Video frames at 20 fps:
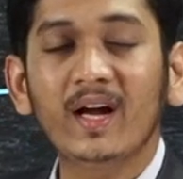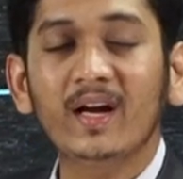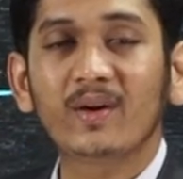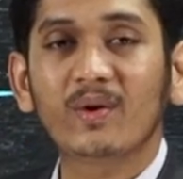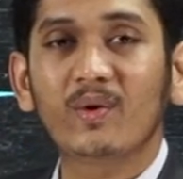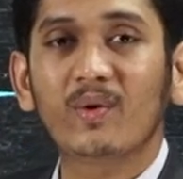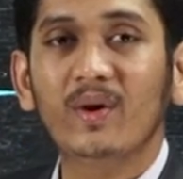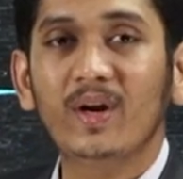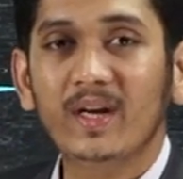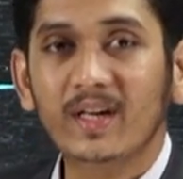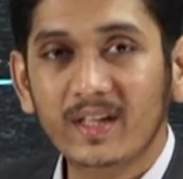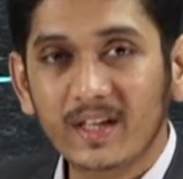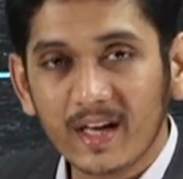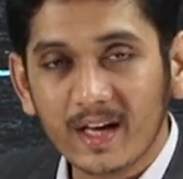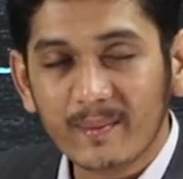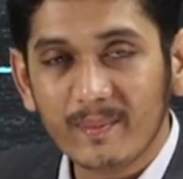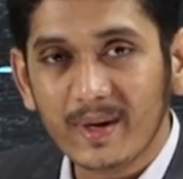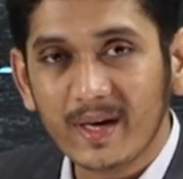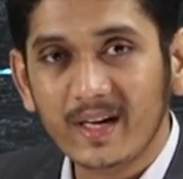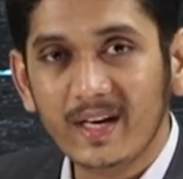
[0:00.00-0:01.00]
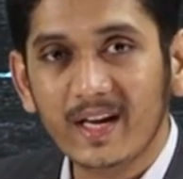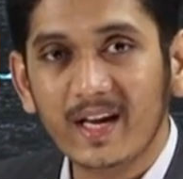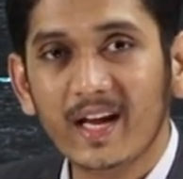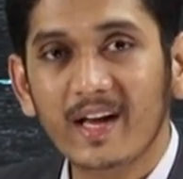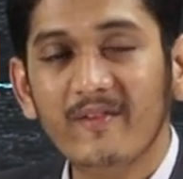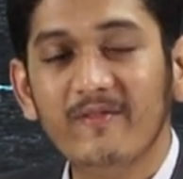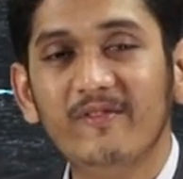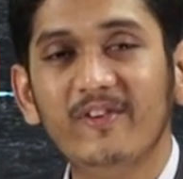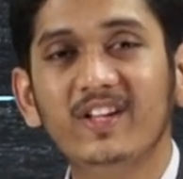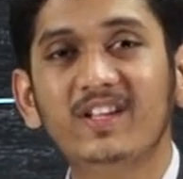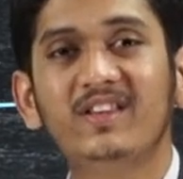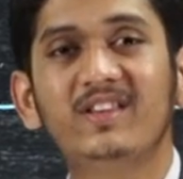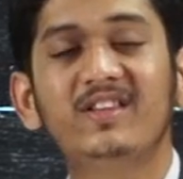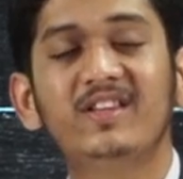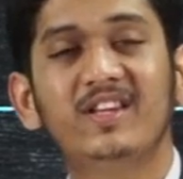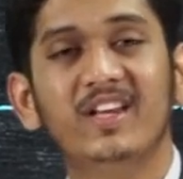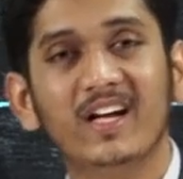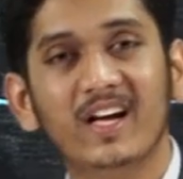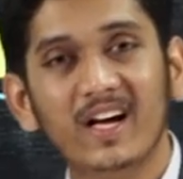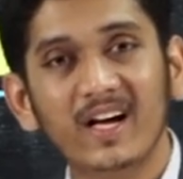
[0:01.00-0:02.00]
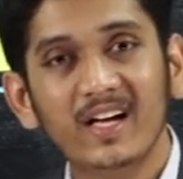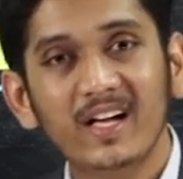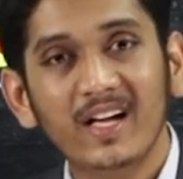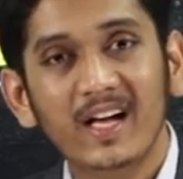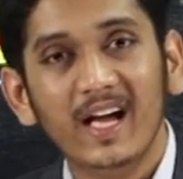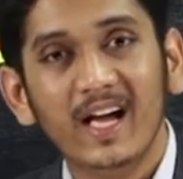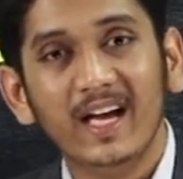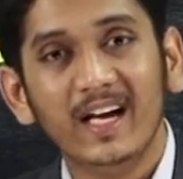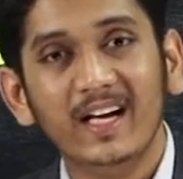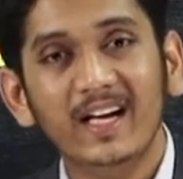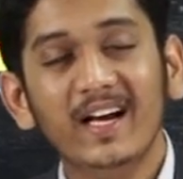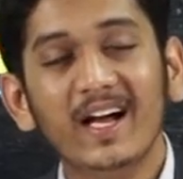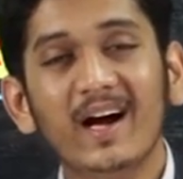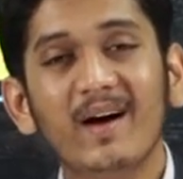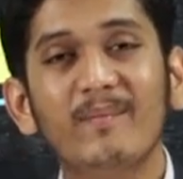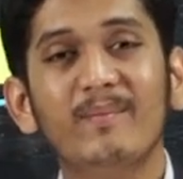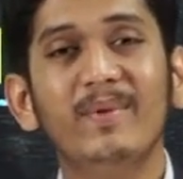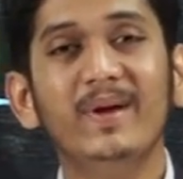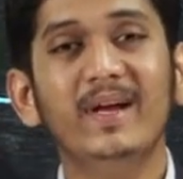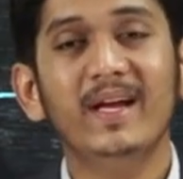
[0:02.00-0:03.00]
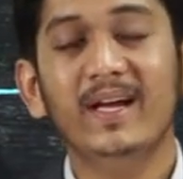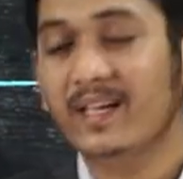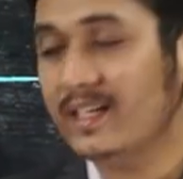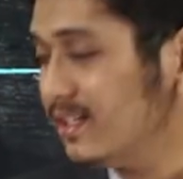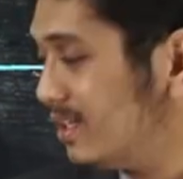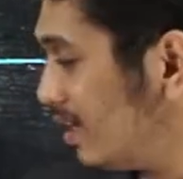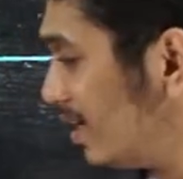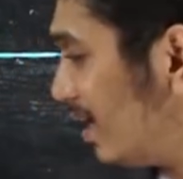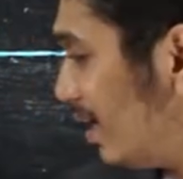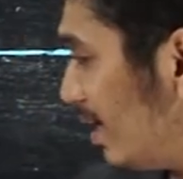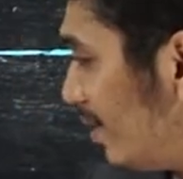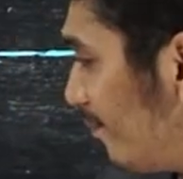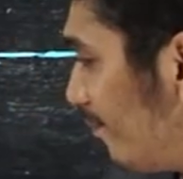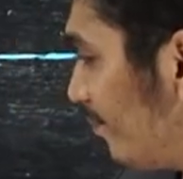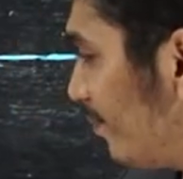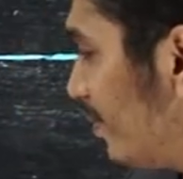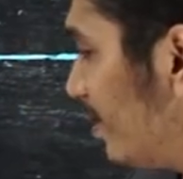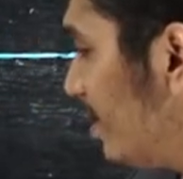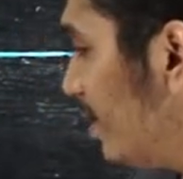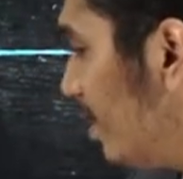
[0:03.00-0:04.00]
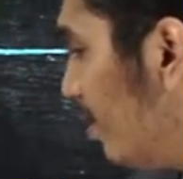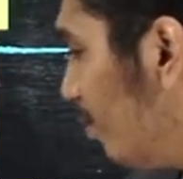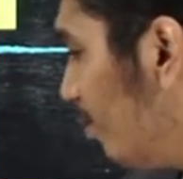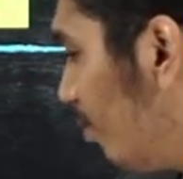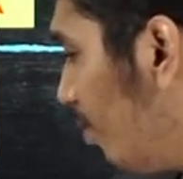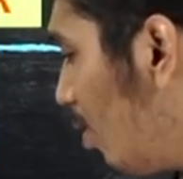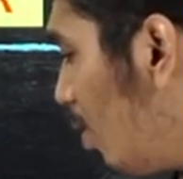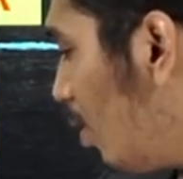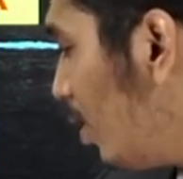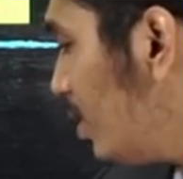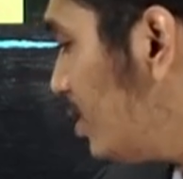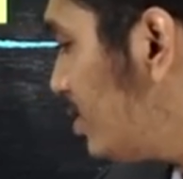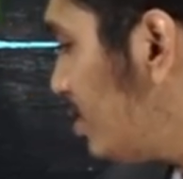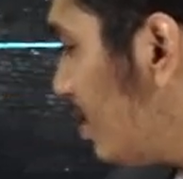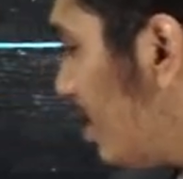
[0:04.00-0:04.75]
and growing day by day, with India being the world's